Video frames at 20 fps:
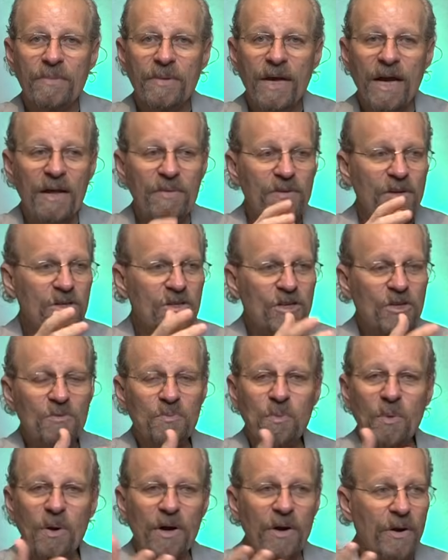And this is
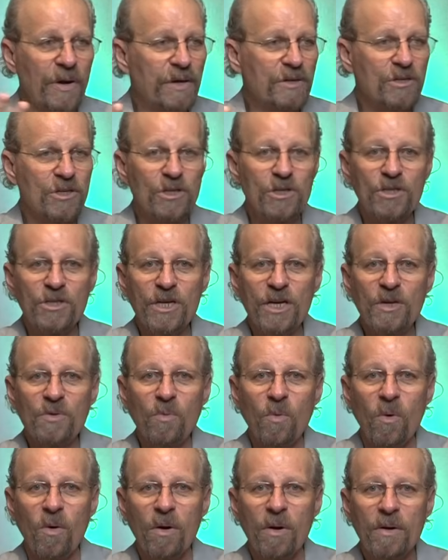where it's a seed
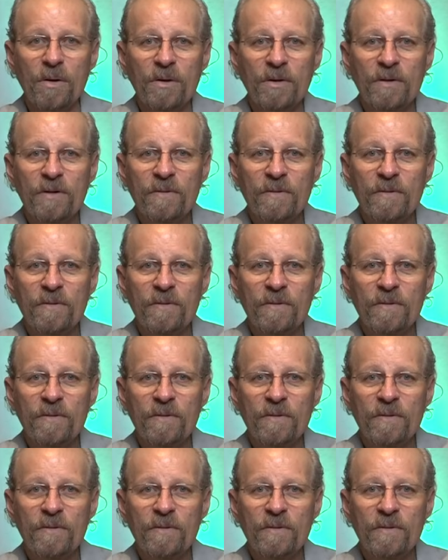war.